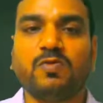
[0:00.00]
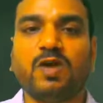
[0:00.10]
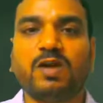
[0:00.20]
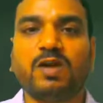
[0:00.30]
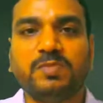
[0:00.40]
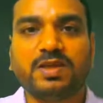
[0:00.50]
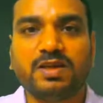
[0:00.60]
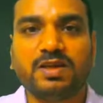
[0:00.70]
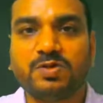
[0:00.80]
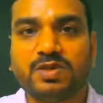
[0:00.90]
Now what will
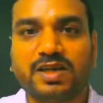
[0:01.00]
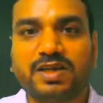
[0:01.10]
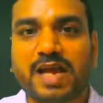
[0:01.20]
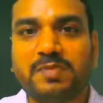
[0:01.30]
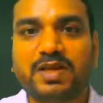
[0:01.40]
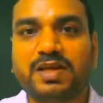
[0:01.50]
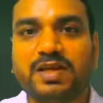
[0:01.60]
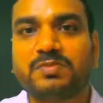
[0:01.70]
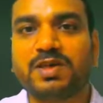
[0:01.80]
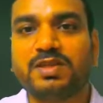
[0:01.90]
be the total time
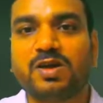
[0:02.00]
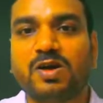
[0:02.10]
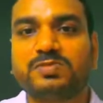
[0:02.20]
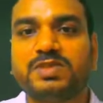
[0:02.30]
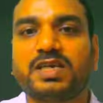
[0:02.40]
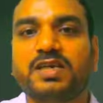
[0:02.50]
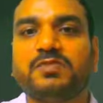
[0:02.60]
taken by the object?